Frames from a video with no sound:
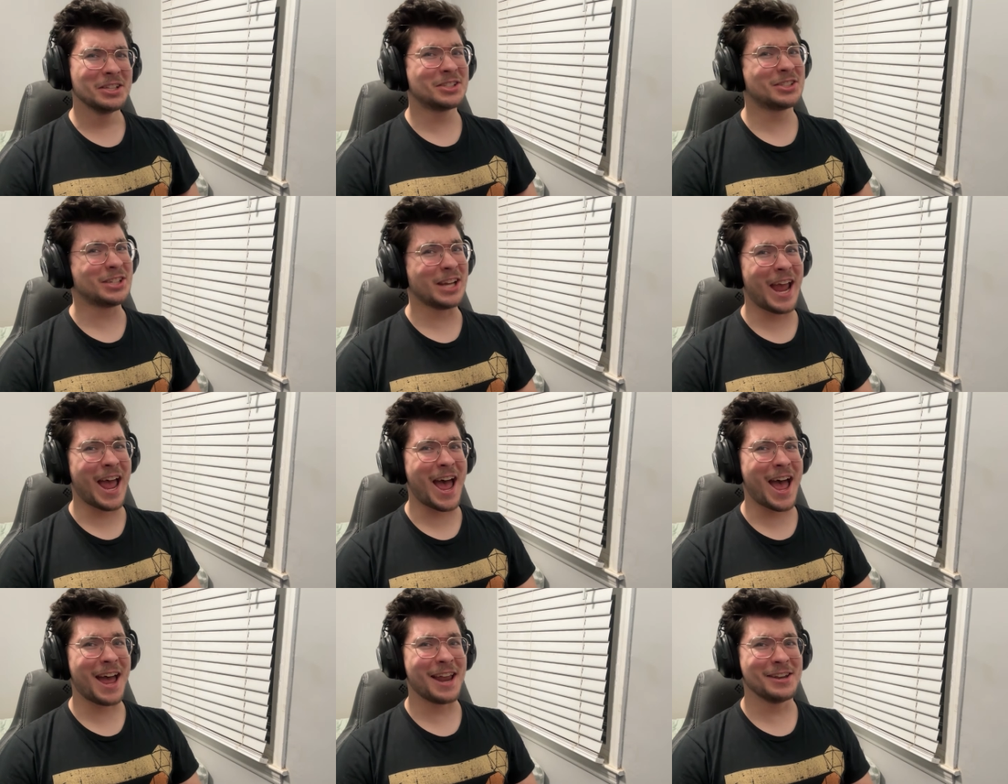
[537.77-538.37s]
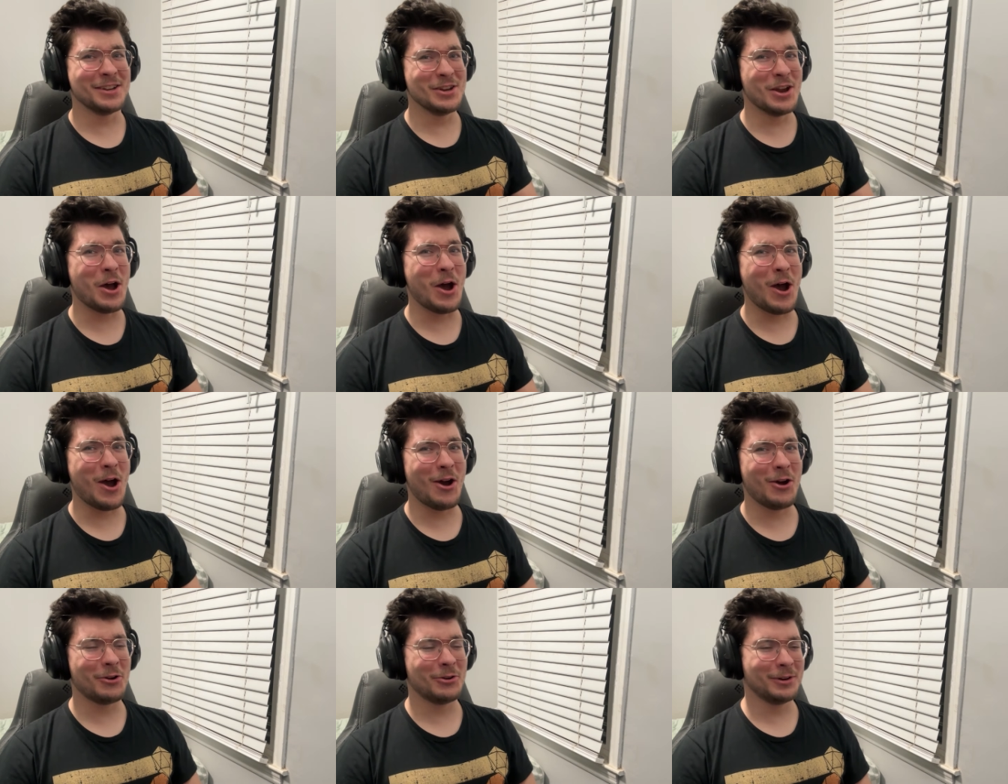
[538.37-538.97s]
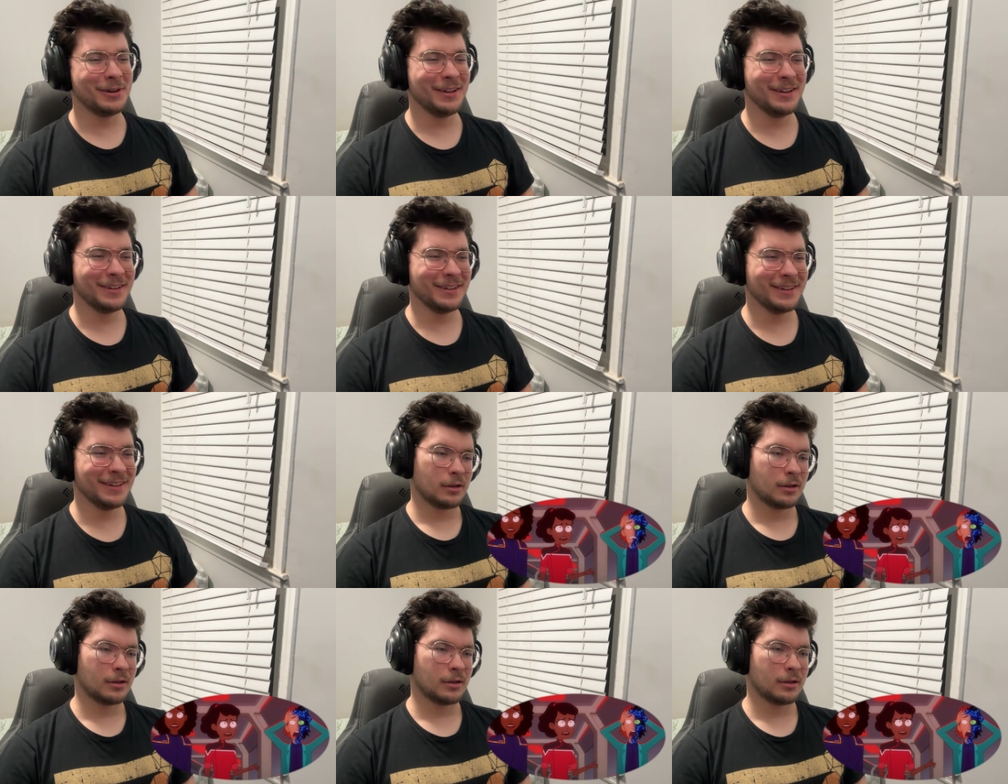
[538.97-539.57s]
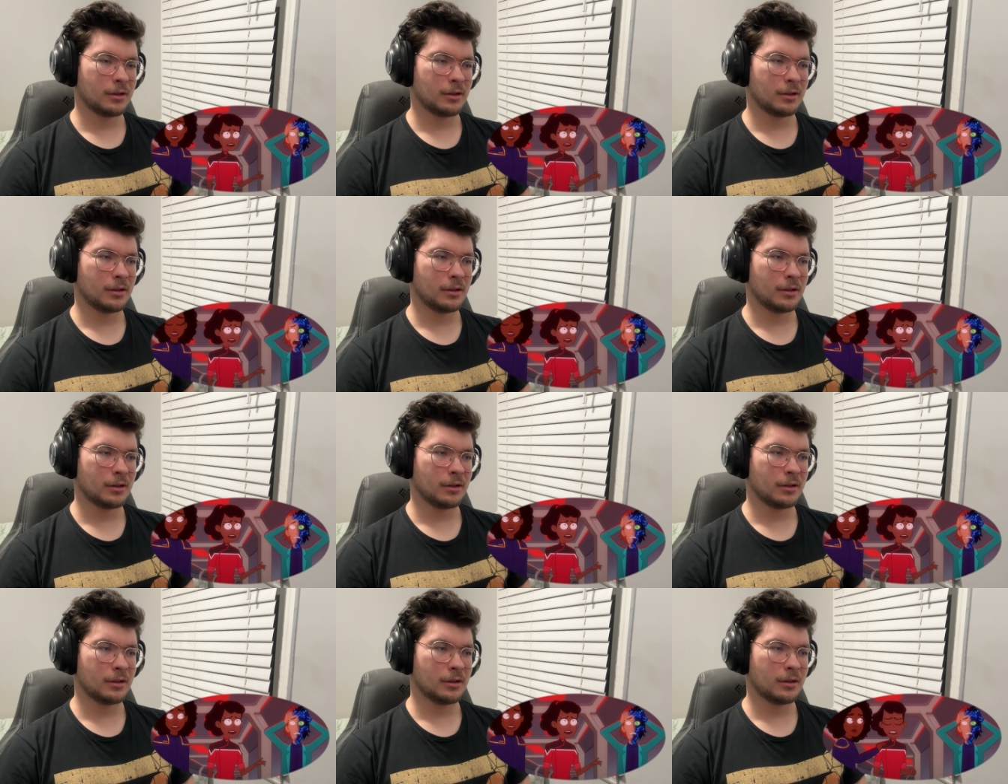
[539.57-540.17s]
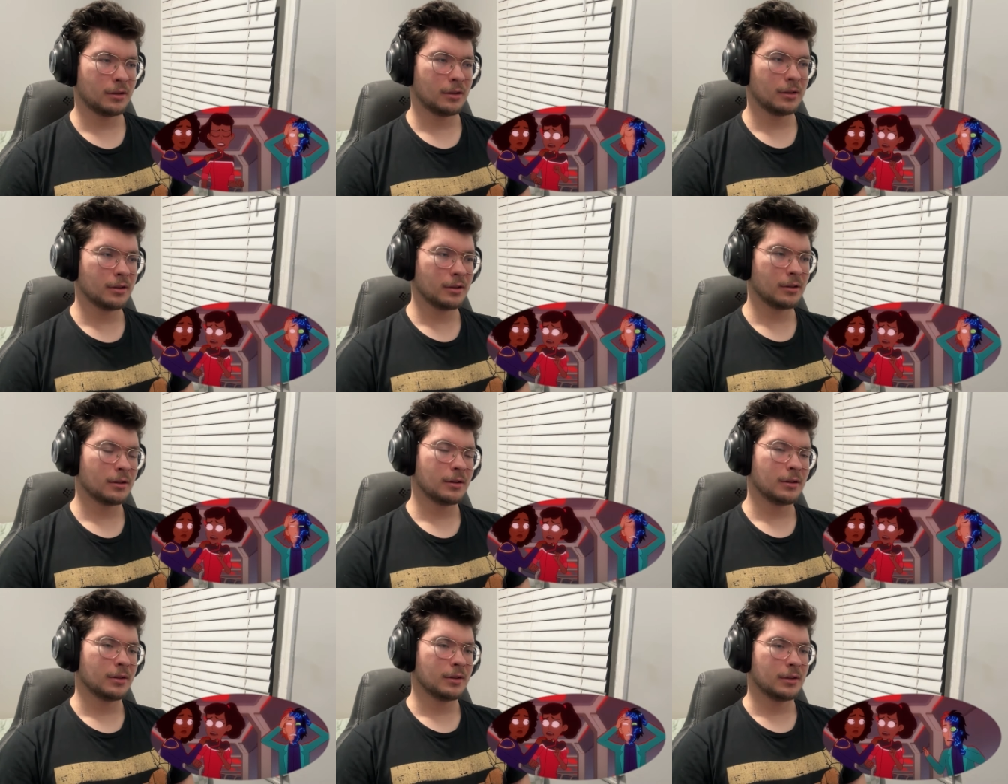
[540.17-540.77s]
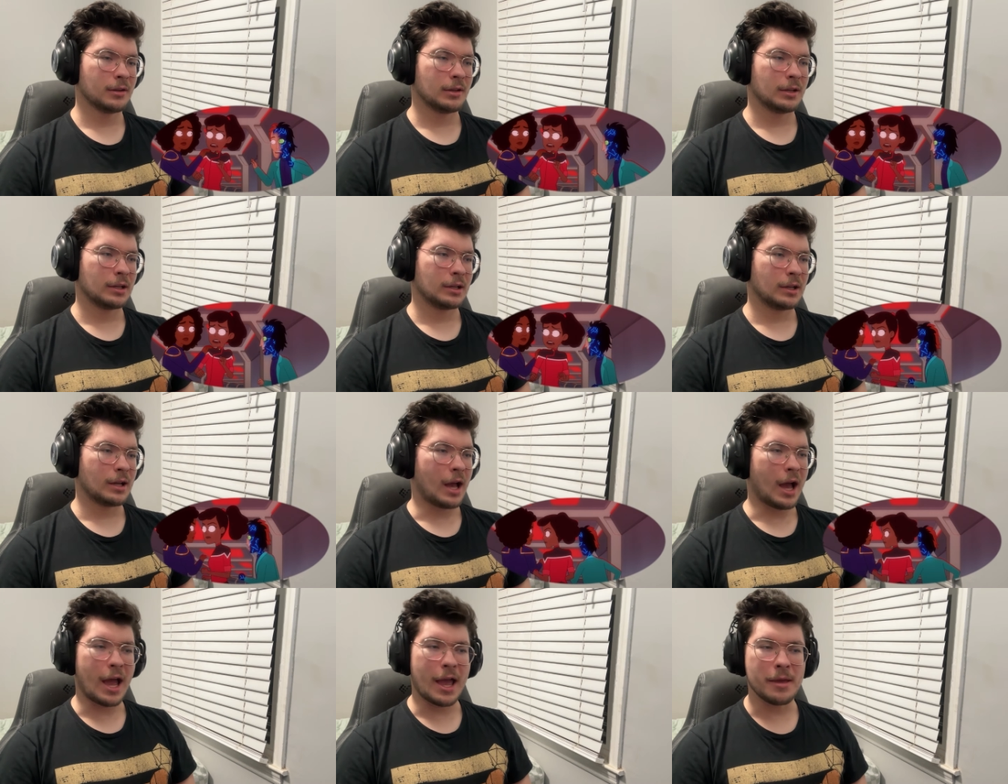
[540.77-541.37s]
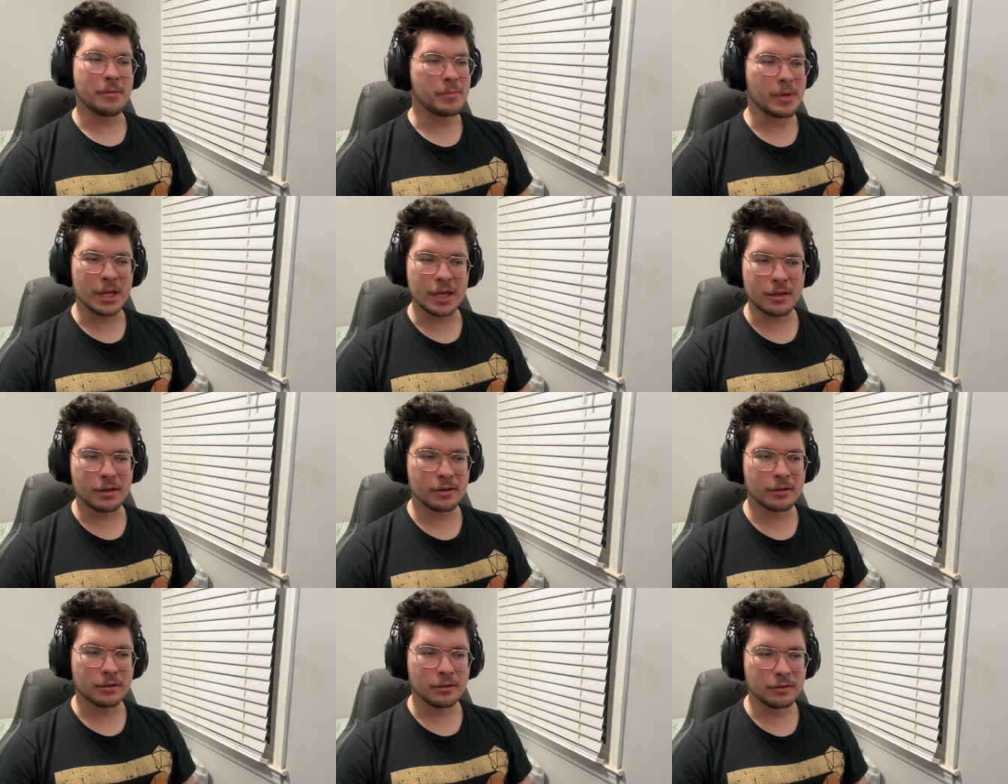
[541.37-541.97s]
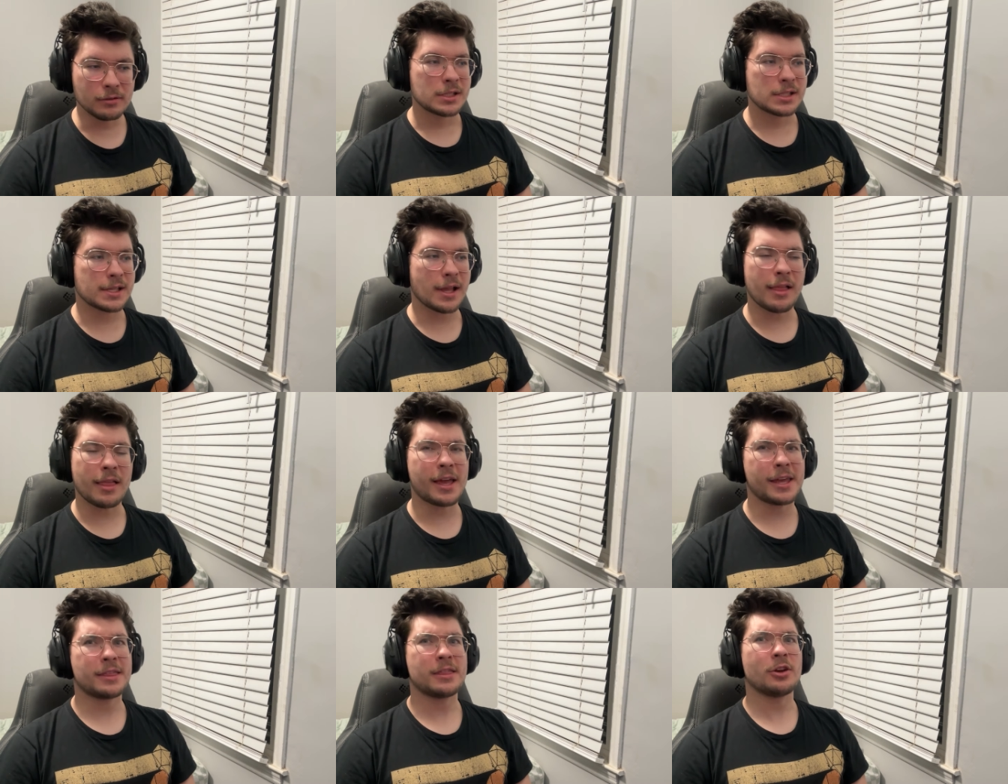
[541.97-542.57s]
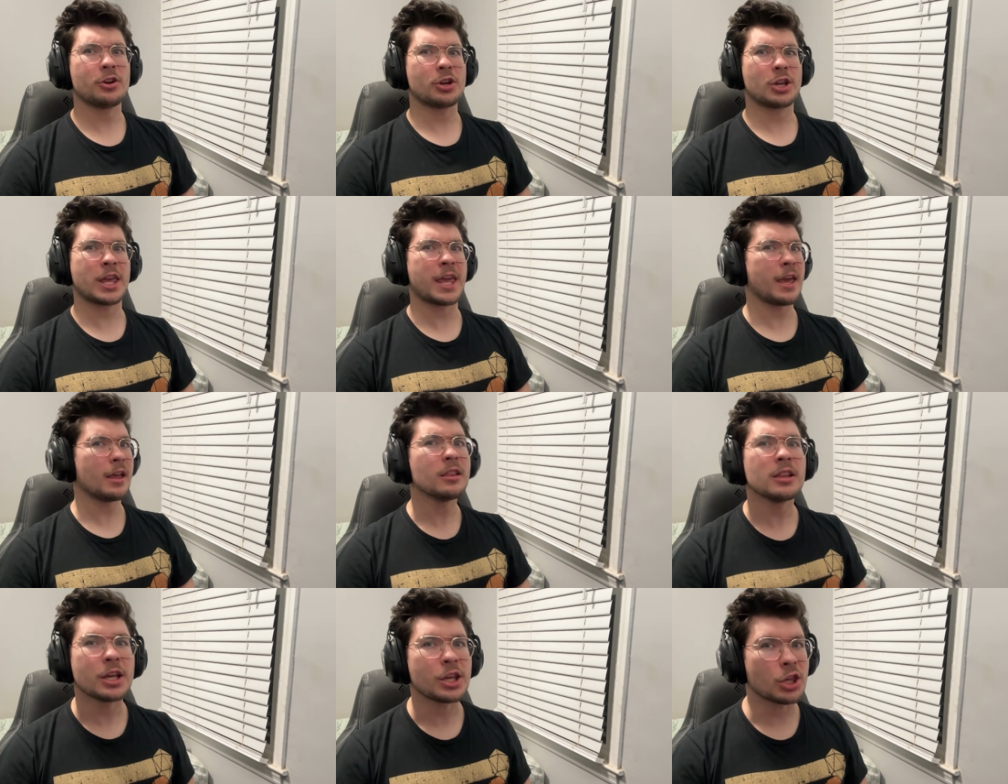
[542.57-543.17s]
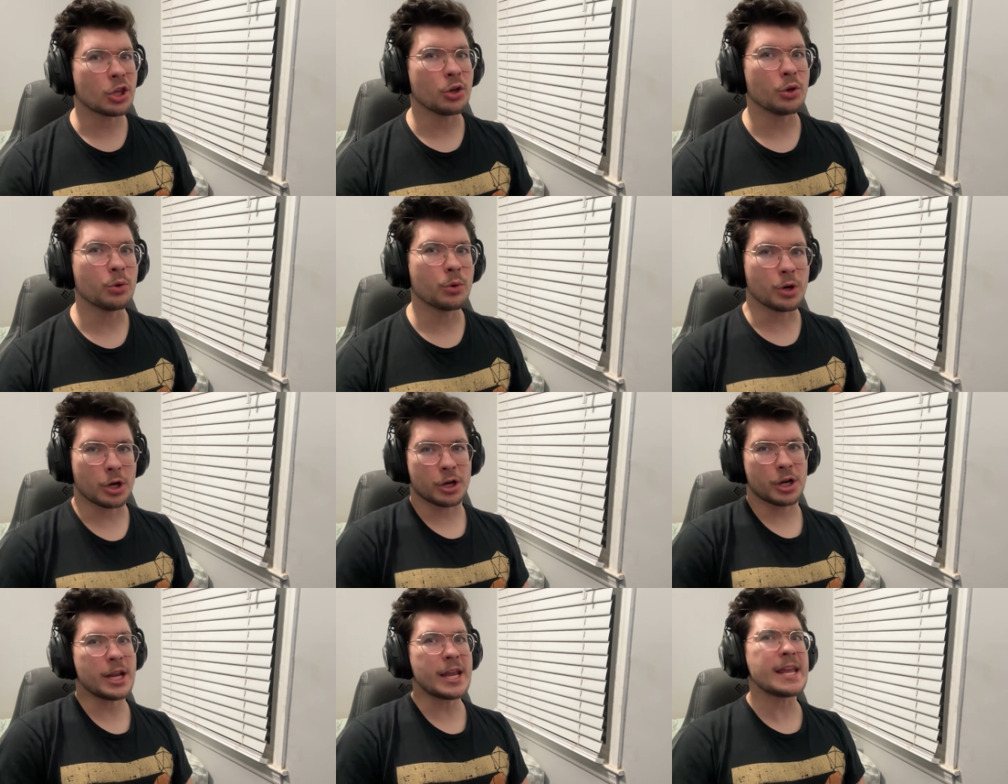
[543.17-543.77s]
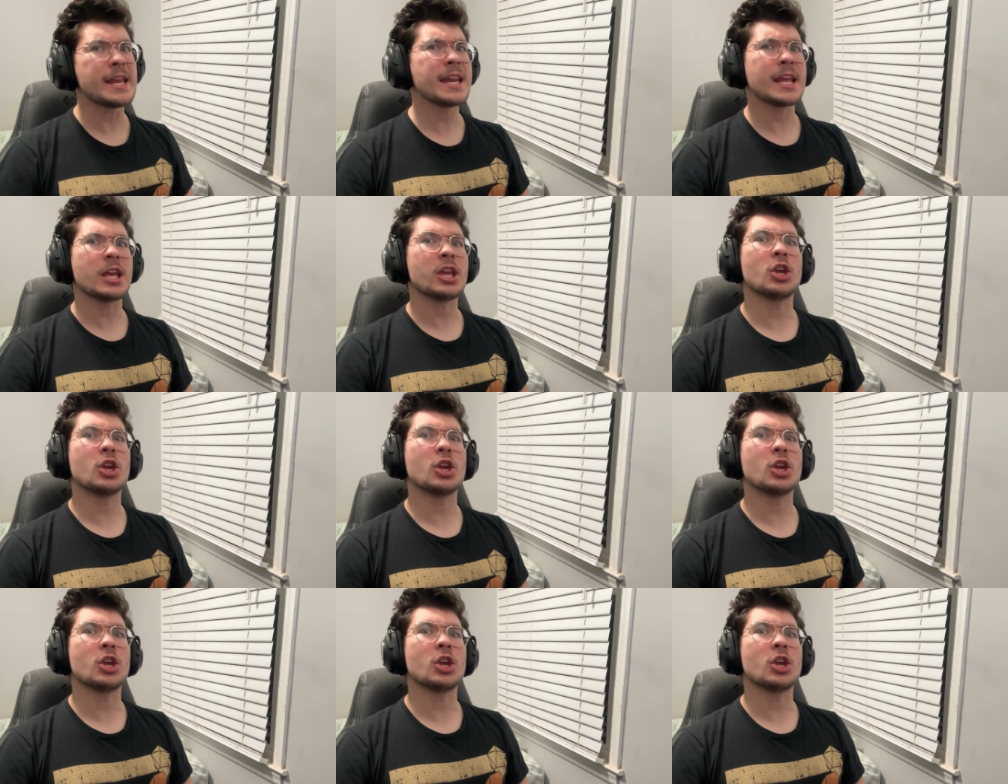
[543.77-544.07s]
Chad, no! Chad! I mean, it's not like they're killing you or eating